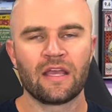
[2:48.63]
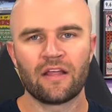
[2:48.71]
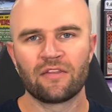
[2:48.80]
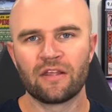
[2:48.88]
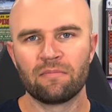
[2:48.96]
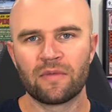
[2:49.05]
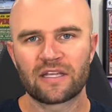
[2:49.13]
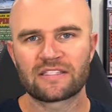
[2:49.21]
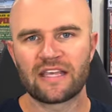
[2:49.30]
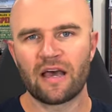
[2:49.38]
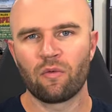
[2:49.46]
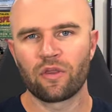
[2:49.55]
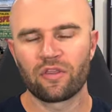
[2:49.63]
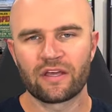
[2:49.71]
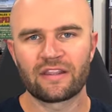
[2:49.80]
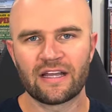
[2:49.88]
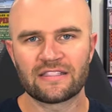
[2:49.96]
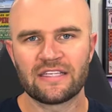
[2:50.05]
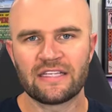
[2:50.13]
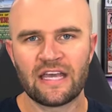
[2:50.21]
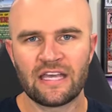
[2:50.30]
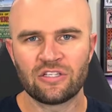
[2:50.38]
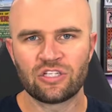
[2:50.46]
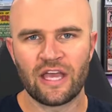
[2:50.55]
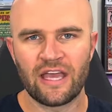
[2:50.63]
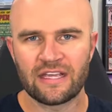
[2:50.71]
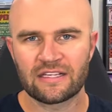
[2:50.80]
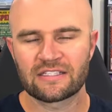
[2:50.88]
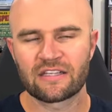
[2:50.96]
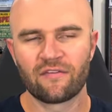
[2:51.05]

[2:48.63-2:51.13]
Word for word: And then mix that with like that teenage angst